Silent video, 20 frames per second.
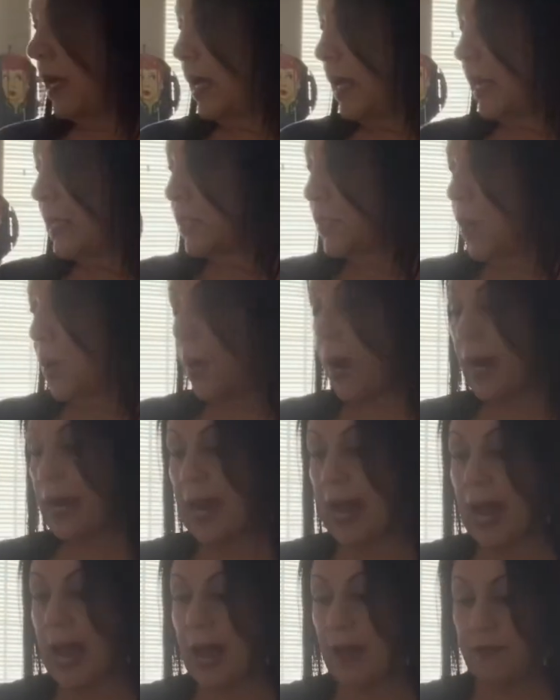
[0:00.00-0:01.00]
So I
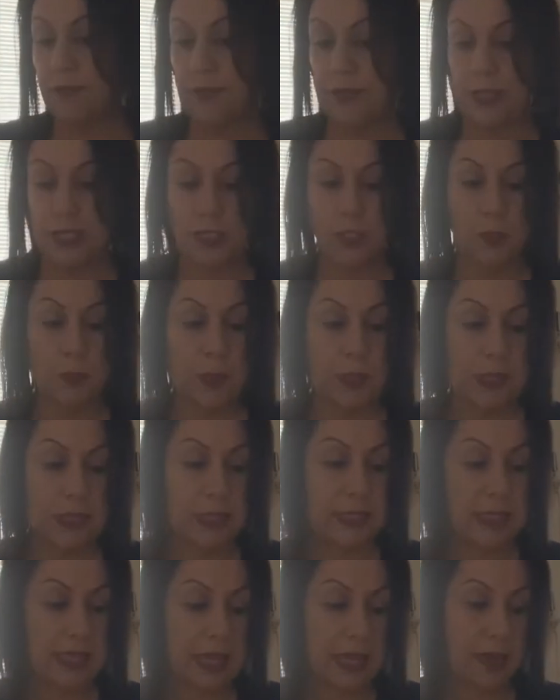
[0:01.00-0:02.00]
have this one
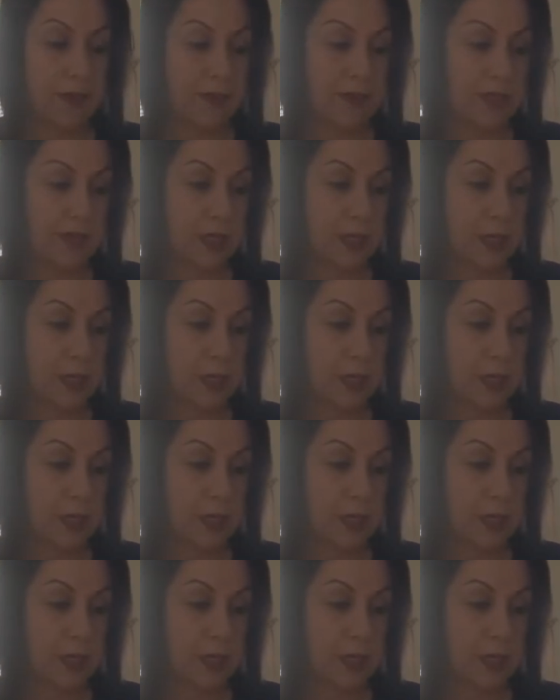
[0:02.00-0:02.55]
as a gift.